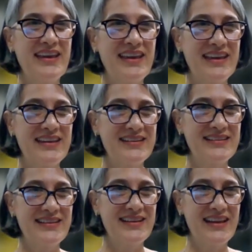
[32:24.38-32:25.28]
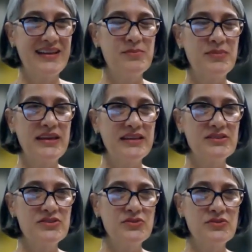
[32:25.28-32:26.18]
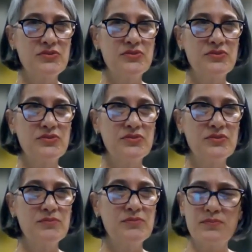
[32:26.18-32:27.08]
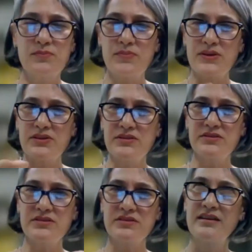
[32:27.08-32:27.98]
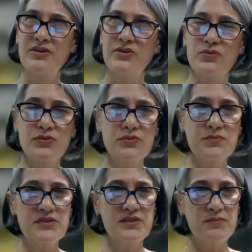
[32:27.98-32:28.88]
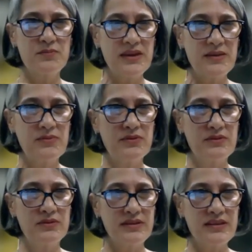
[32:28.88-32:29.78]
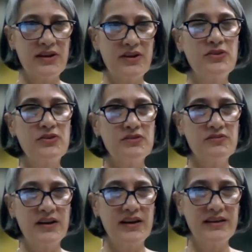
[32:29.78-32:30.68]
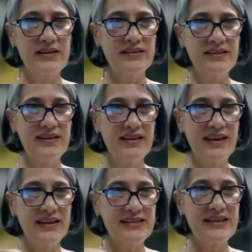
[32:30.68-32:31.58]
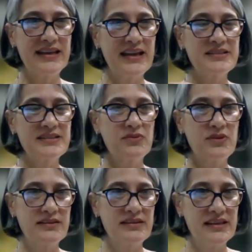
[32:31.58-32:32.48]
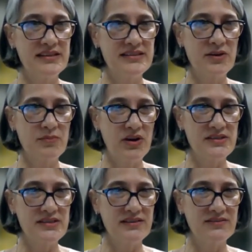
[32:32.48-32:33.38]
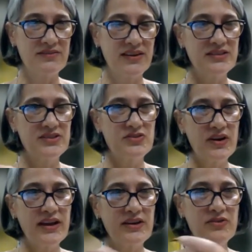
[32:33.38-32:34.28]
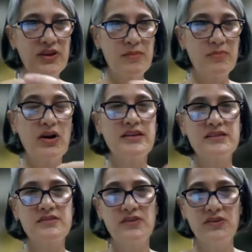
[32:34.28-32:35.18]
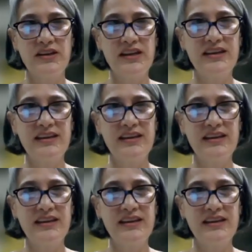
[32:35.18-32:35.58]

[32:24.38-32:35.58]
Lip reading: and begin to build groups of people that are unified and connected around things that are positive, and to try and create pockets of unity